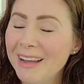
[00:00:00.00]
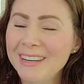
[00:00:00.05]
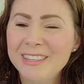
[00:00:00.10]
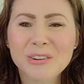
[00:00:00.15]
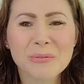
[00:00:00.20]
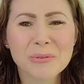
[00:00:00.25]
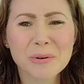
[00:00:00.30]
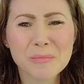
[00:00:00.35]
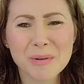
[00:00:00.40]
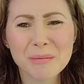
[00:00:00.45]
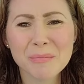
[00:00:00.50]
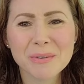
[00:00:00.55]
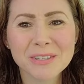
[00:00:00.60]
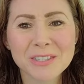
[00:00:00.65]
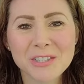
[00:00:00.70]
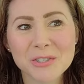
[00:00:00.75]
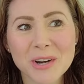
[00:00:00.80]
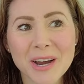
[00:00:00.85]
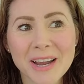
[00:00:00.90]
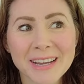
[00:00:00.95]
I don't remember
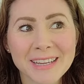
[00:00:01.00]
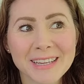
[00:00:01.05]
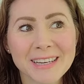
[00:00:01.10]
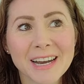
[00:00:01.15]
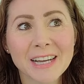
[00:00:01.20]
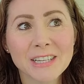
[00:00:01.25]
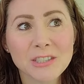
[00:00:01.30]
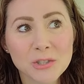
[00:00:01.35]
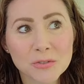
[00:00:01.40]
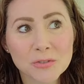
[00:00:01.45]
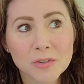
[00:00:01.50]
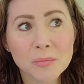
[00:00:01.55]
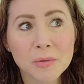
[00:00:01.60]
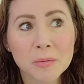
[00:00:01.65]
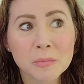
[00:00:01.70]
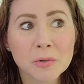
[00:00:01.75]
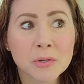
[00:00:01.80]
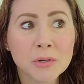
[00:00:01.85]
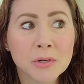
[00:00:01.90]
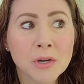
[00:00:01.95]
a dragon. I do
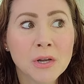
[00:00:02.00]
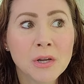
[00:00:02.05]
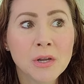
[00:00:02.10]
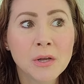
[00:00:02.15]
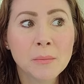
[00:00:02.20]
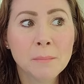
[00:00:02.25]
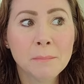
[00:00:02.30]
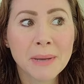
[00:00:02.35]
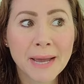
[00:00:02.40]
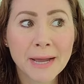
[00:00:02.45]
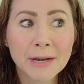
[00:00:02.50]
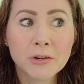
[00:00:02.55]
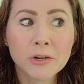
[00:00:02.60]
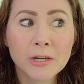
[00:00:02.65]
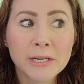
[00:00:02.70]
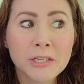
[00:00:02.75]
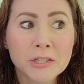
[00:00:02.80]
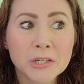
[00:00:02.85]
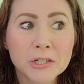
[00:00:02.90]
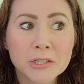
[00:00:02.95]
remember bad
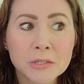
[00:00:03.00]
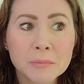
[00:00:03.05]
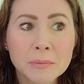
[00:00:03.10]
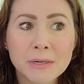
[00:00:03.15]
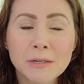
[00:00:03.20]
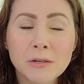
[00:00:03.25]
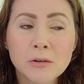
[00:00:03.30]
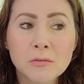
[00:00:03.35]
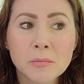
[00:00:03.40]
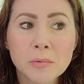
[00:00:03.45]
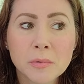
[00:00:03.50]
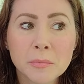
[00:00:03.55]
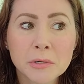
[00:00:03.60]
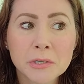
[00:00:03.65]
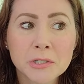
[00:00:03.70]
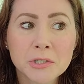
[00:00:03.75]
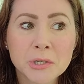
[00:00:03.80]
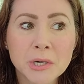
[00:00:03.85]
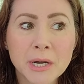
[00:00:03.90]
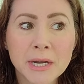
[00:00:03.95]
creatures, but I don't remember
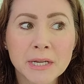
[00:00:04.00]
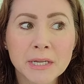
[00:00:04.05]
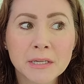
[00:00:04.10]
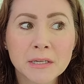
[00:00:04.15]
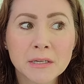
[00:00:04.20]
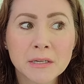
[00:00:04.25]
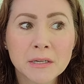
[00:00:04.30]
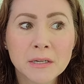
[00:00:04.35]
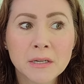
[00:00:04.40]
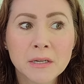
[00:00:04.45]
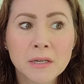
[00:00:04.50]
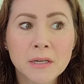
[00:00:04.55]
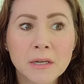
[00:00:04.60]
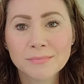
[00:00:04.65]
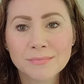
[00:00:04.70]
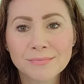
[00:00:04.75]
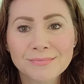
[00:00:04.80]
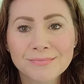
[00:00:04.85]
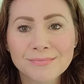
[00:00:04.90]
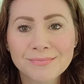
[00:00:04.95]
a dragon.
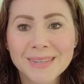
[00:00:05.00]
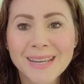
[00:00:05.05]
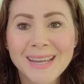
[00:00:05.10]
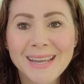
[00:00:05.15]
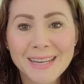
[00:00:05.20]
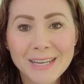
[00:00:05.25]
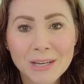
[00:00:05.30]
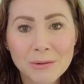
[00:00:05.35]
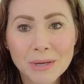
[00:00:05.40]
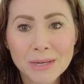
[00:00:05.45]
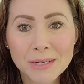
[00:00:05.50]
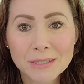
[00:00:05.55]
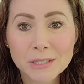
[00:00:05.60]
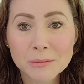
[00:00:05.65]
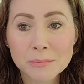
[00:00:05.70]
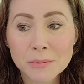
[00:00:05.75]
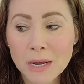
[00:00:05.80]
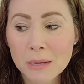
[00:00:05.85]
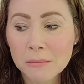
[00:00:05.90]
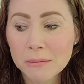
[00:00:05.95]
Anyway, I
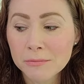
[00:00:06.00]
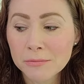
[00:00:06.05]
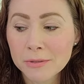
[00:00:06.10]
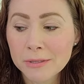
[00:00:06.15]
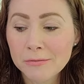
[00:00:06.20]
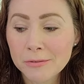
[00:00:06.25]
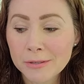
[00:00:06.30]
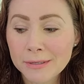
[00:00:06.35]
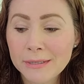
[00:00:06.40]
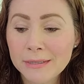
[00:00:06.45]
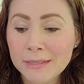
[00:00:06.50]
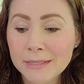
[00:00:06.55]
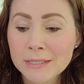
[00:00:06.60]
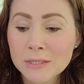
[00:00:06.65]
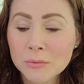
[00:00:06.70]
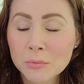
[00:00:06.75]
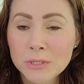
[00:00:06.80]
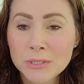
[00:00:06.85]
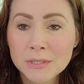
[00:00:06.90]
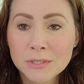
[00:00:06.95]
should probably reread
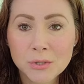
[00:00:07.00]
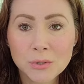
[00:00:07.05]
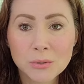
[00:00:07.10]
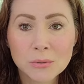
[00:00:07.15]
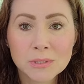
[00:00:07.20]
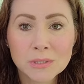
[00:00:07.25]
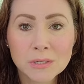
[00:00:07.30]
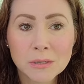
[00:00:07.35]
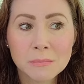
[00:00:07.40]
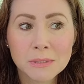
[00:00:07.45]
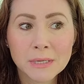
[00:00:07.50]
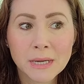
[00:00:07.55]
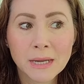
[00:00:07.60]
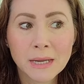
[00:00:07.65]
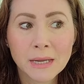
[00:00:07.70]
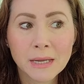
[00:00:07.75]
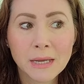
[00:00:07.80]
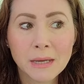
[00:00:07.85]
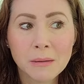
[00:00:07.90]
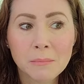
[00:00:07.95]
this one too
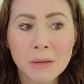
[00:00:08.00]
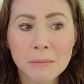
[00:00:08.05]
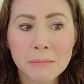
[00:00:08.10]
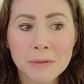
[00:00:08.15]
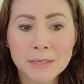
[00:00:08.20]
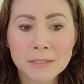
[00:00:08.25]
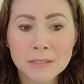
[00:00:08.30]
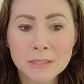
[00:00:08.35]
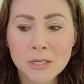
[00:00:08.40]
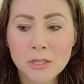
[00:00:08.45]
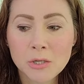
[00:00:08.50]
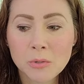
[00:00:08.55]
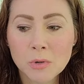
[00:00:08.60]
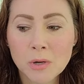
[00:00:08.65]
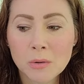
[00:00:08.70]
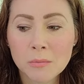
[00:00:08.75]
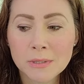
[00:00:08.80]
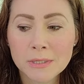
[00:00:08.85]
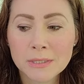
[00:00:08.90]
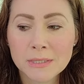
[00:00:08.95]
someday and maybe continue
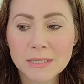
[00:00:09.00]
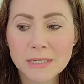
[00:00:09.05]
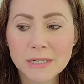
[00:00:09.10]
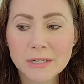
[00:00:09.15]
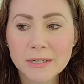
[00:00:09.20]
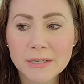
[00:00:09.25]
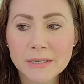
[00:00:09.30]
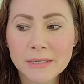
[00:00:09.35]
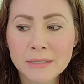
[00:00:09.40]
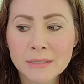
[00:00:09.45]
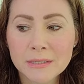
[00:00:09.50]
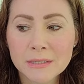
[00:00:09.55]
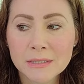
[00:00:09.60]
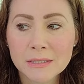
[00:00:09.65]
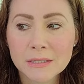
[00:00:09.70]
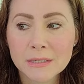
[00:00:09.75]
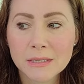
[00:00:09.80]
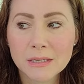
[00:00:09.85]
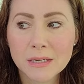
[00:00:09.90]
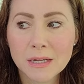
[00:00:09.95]
on with the series
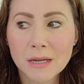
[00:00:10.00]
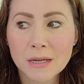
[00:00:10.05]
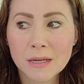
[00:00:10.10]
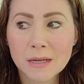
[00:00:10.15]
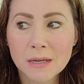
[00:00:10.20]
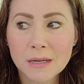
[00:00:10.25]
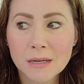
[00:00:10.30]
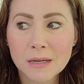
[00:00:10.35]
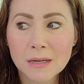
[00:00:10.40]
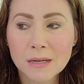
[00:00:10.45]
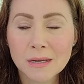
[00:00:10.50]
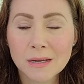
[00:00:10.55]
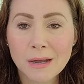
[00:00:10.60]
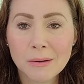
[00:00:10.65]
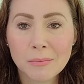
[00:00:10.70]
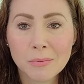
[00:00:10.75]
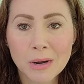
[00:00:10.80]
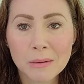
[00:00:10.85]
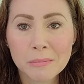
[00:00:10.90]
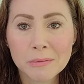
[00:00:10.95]
uh,
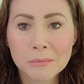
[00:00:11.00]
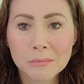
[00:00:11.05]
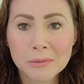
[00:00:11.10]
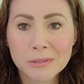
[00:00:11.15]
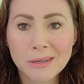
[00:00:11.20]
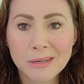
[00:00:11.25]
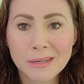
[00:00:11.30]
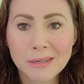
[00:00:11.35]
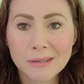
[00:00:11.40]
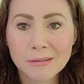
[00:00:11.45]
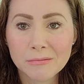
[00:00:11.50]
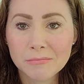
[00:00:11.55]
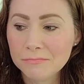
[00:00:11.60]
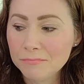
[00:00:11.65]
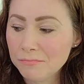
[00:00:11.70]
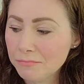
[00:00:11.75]
I probably would like it.